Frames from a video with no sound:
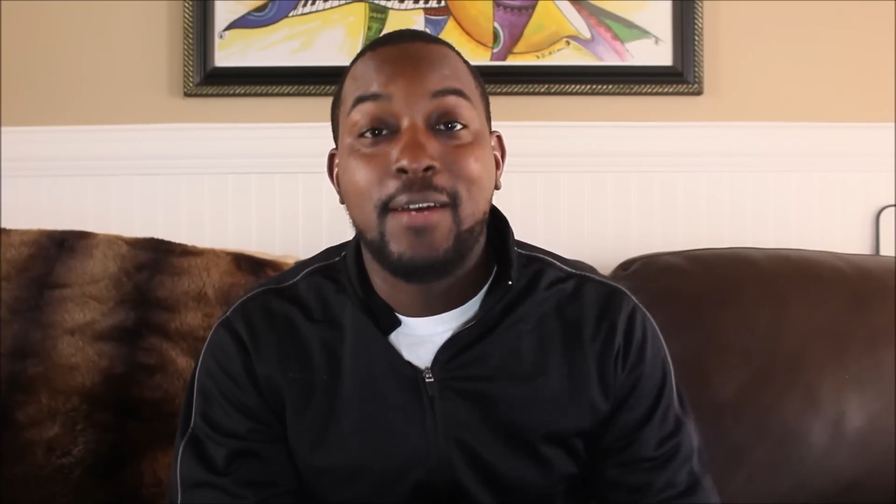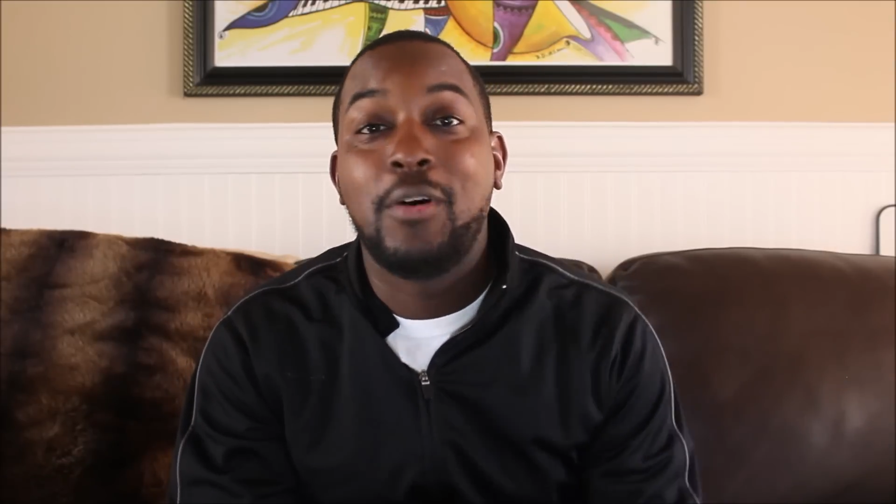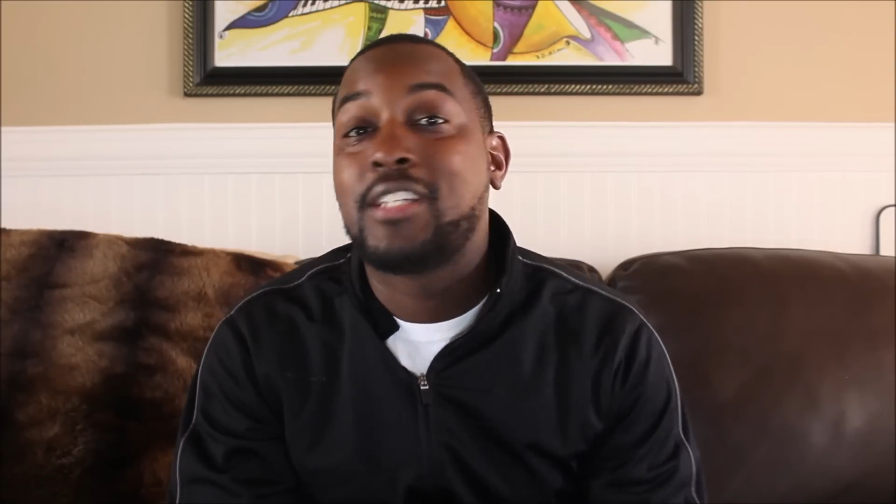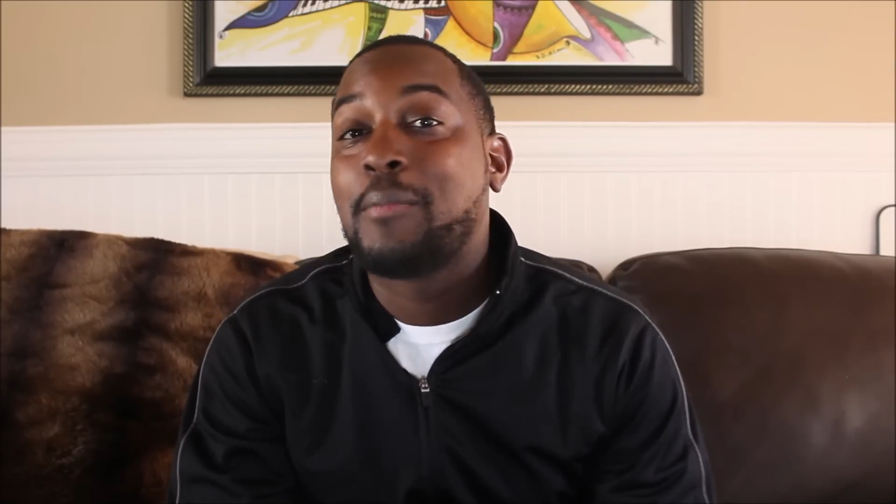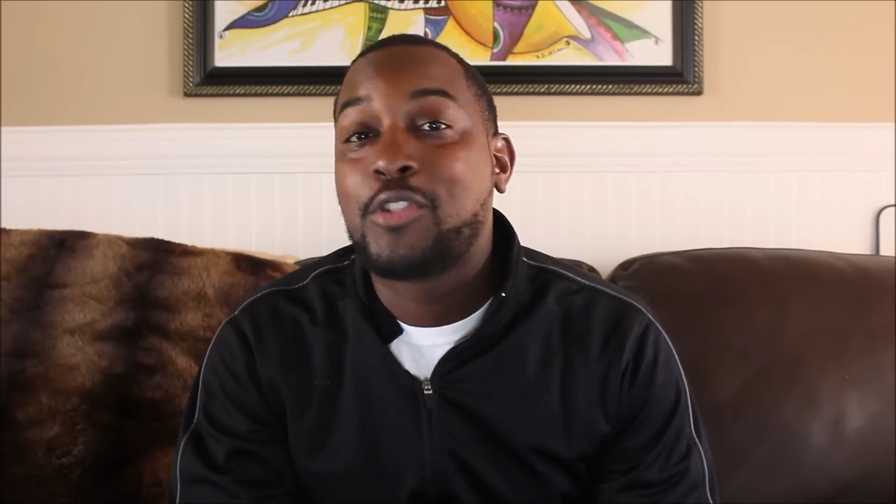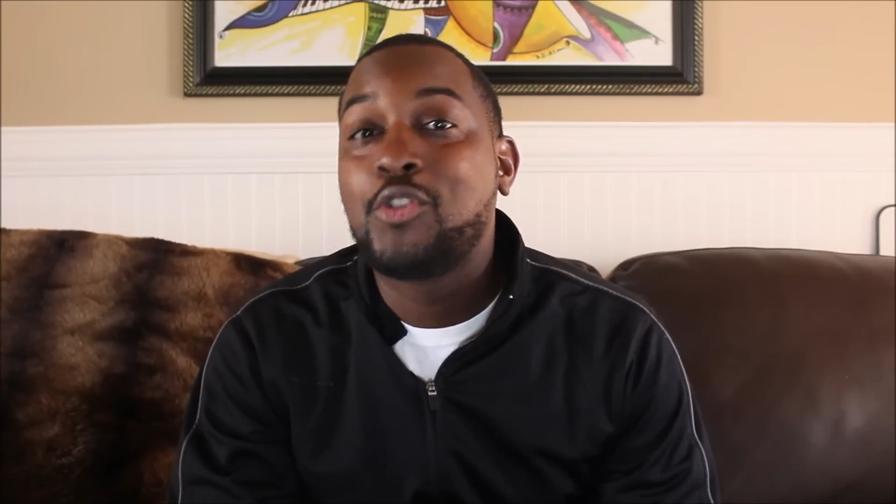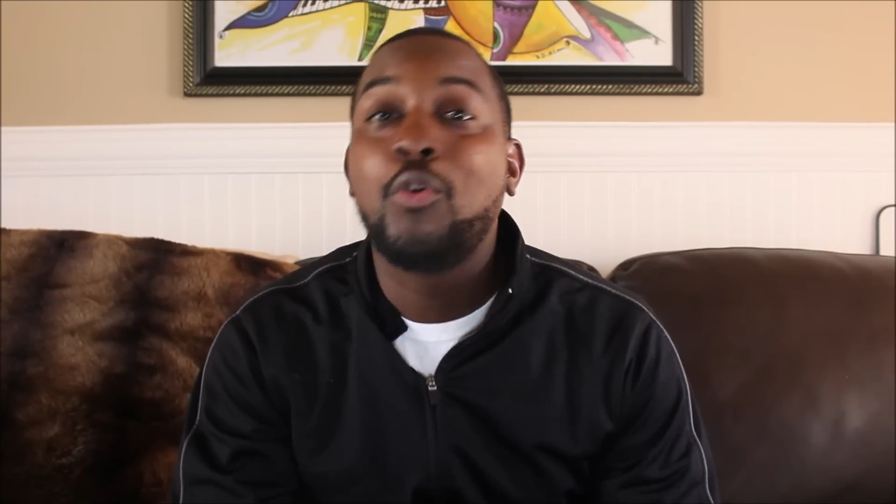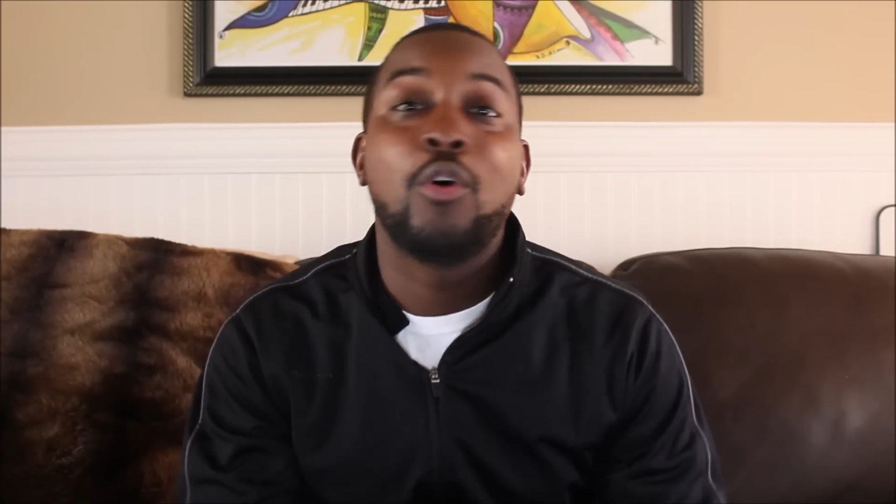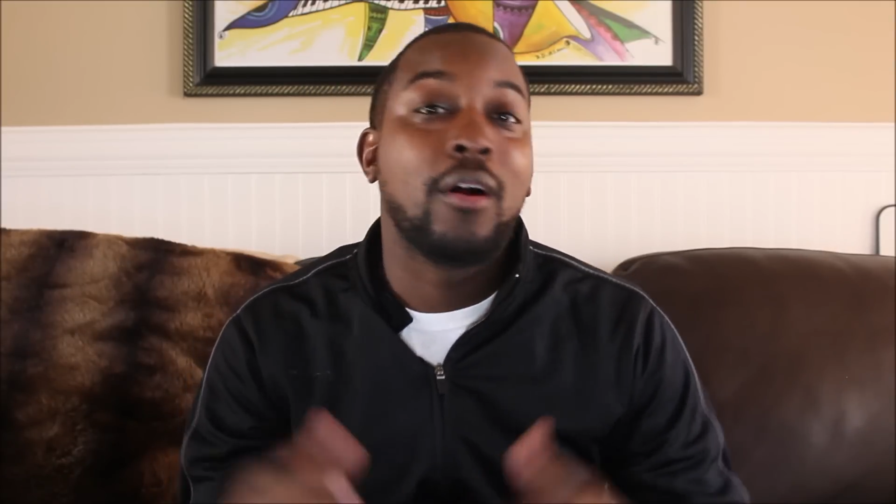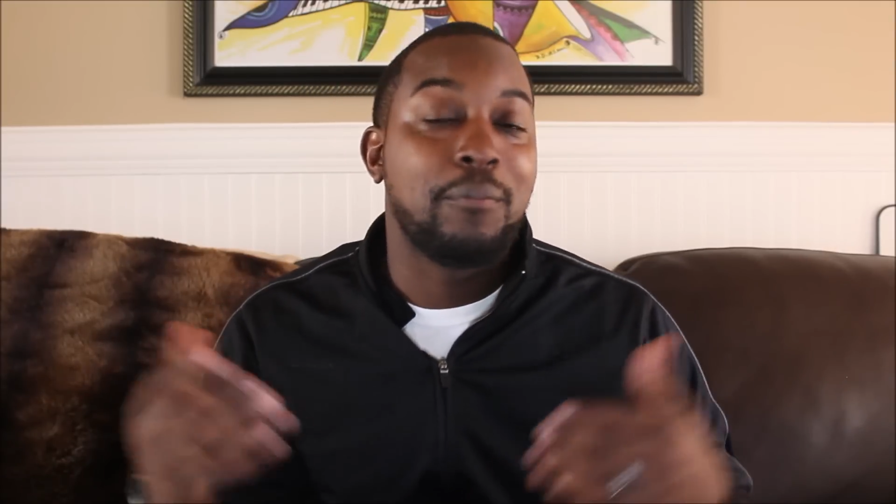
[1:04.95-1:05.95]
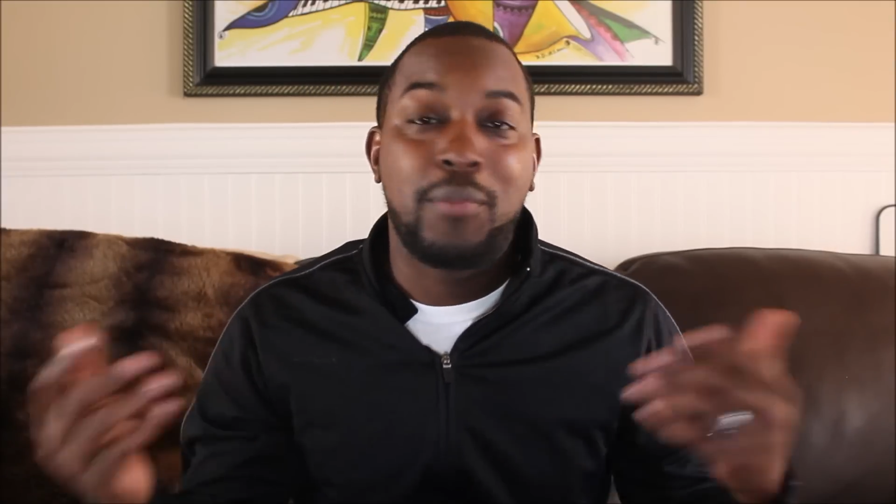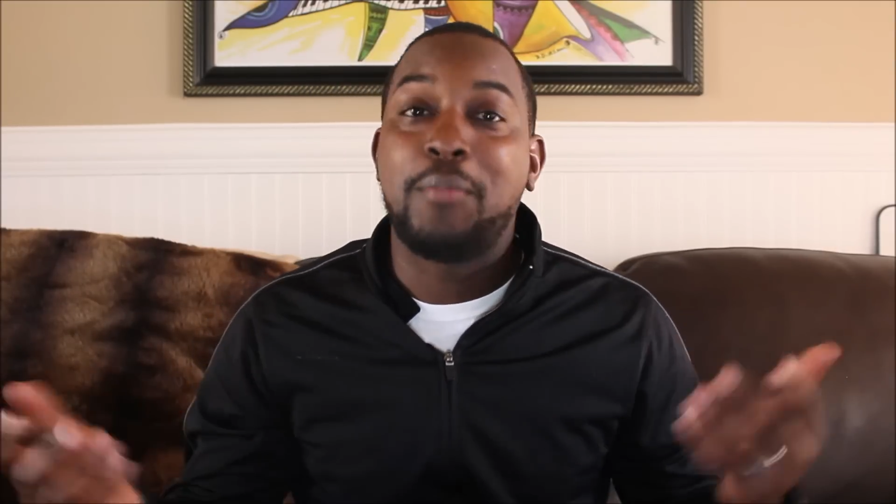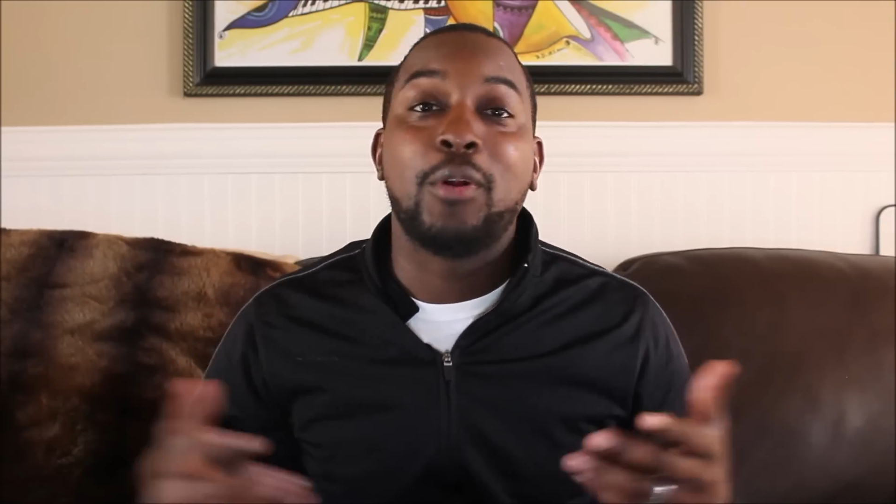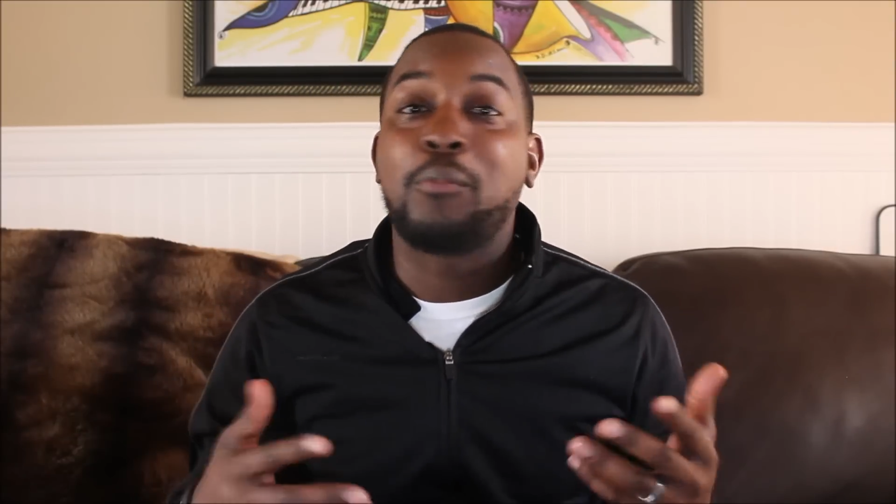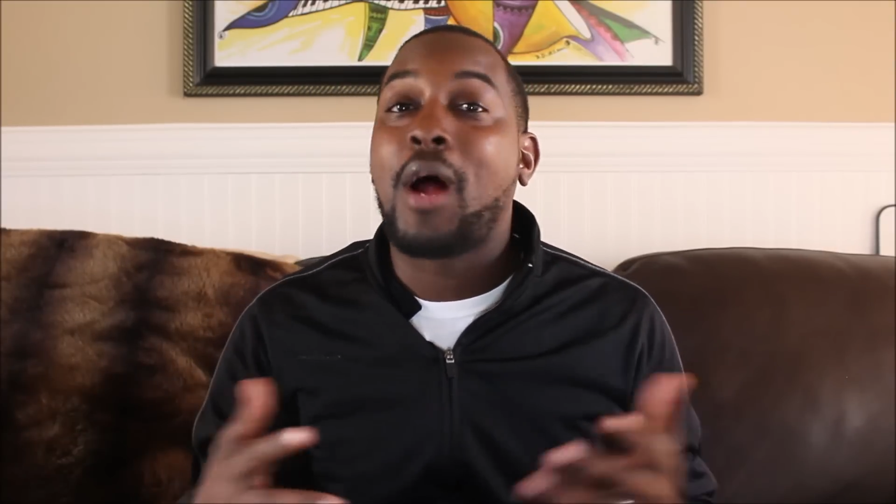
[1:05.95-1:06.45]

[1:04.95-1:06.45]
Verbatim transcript: which I'm sure people are